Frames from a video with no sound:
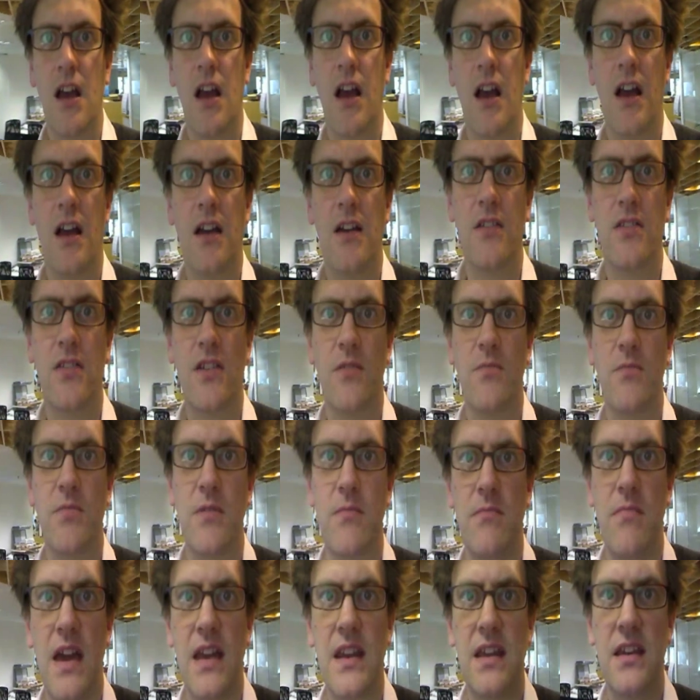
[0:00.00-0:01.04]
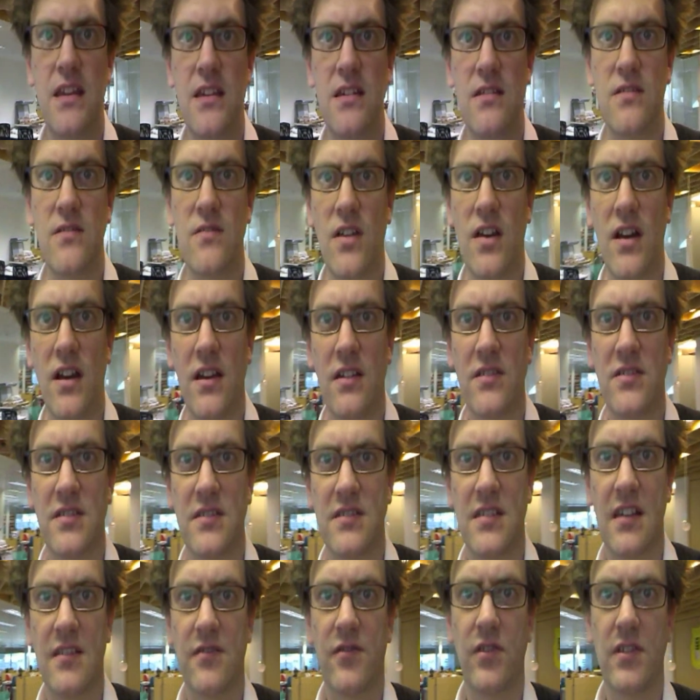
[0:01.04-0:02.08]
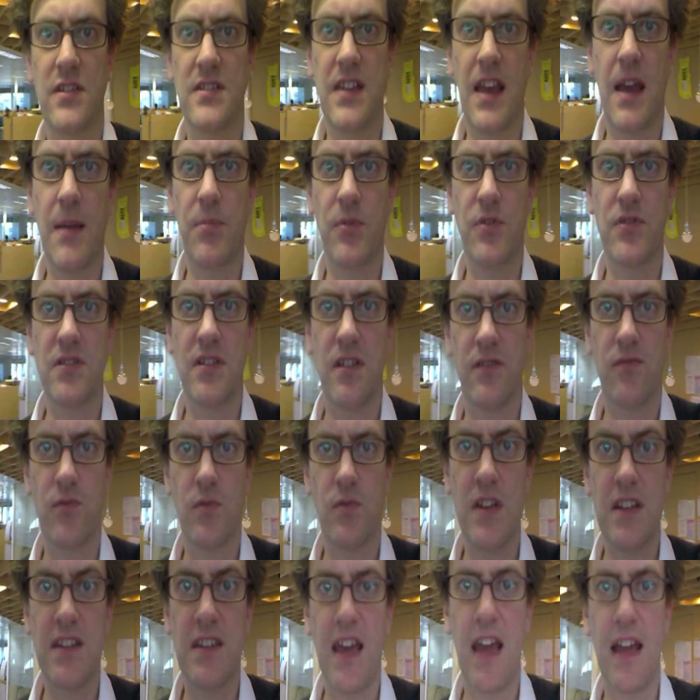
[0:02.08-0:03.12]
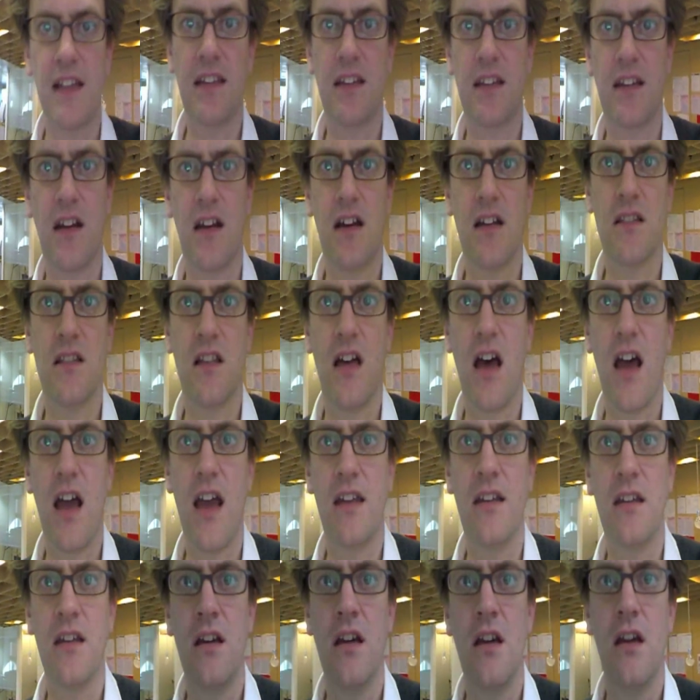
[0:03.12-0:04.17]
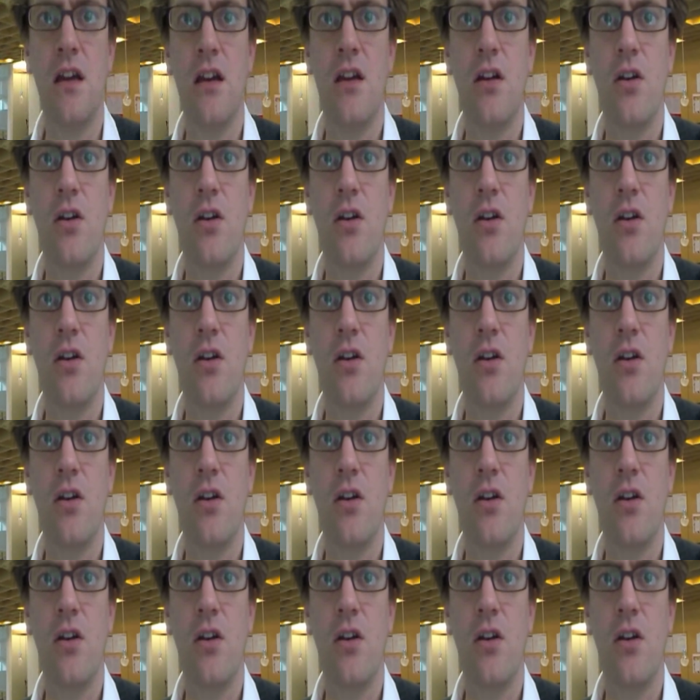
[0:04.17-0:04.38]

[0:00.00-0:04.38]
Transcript: There have been many successful examples of retailing online